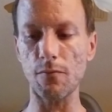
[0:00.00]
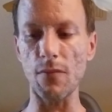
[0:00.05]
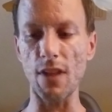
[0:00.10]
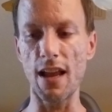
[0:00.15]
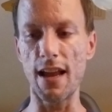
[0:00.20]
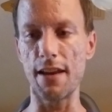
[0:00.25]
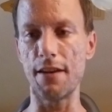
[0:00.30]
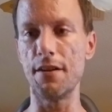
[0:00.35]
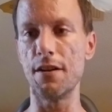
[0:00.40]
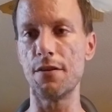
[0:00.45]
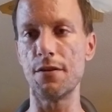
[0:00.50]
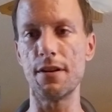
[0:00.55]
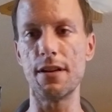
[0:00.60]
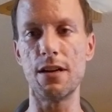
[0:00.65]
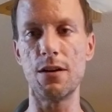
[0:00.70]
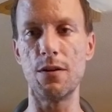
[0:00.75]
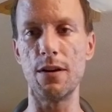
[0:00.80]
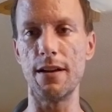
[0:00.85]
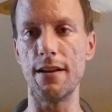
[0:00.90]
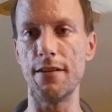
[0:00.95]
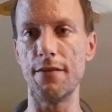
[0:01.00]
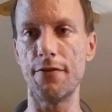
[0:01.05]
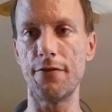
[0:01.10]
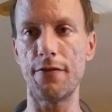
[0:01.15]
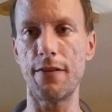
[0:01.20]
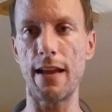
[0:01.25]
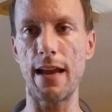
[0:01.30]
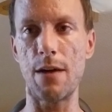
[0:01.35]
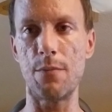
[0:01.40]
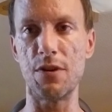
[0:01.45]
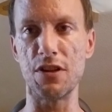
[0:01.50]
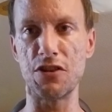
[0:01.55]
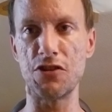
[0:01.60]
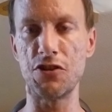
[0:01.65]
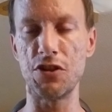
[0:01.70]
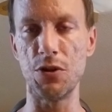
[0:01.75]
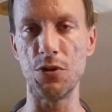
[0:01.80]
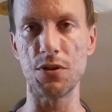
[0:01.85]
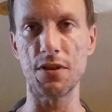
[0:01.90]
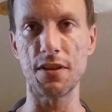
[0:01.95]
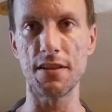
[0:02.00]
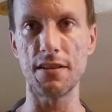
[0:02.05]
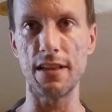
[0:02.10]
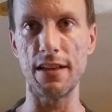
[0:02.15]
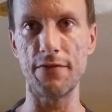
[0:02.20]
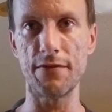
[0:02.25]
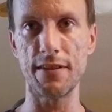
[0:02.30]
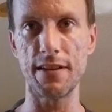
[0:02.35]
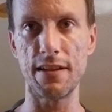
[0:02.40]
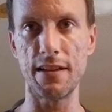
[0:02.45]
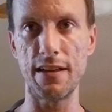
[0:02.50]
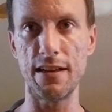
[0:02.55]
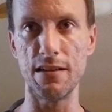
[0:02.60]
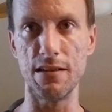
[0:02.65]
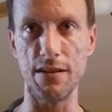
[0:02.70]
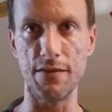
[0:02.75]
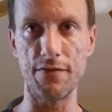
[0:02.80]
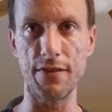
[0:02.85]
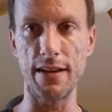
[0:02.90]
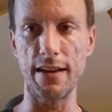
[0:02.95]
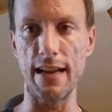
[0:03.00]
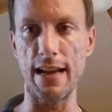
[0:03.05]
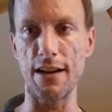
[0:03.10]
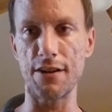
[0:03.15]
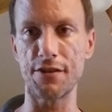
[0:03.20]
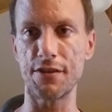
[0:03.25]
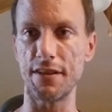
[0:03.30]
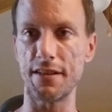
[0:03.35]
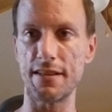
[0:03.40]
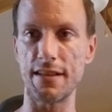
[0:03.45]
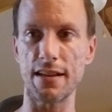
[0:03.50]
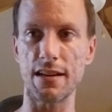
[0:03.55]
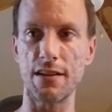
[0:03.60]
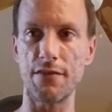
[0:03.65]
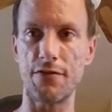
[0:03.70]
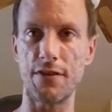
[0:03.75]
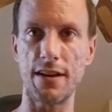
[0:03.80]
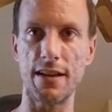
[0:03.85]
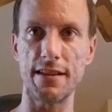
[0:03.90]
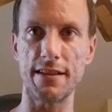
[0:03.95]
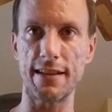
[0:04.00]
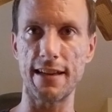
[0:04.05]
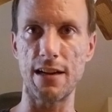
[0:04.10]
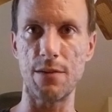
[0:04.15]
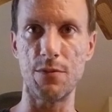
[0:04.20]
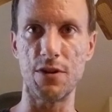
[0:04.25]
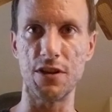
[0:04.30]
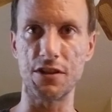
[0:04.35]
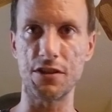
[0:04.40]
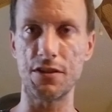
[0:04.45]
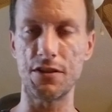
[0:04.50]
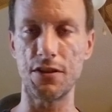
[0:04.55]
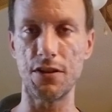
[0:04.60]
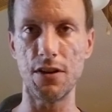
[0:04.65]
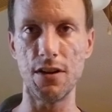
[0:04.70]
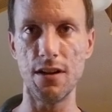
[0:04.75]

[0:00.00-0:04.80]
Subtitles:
I don't know how much juice is left in here, if that actually signifies how much